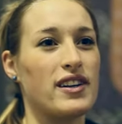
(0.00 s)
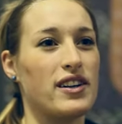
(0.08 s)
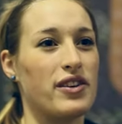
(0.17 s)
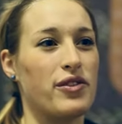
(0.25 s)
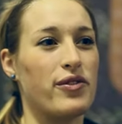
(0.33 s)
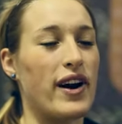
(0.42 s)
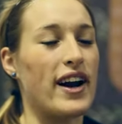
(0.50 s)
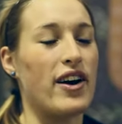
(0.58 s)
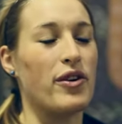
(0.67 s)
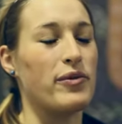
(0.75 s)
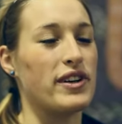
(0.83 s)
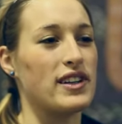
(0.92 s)
you know, right
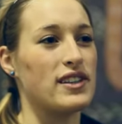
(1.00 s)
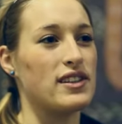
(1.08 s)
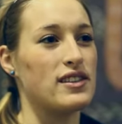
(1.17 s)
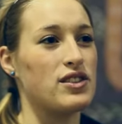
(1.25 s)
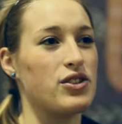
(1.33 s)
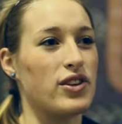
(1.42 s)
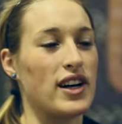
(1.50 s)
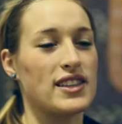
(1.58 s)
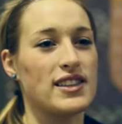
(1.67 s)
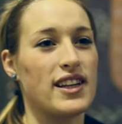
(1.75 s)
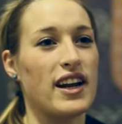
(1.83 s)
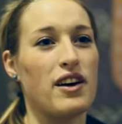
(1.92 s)
now I'm in two
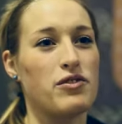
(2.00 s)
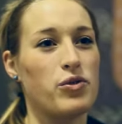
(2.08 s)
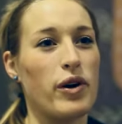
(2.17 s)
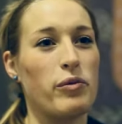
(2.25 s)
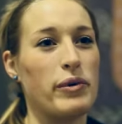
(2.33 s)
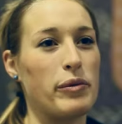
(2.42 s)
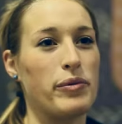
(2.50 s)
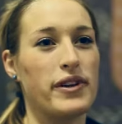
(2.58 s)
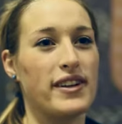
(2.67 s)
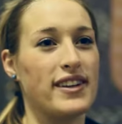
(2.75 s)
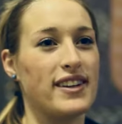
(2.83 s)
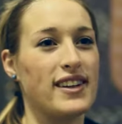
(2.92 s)
classes that have 12
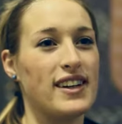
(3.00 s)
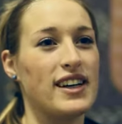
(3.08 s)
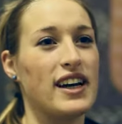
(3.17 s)
people and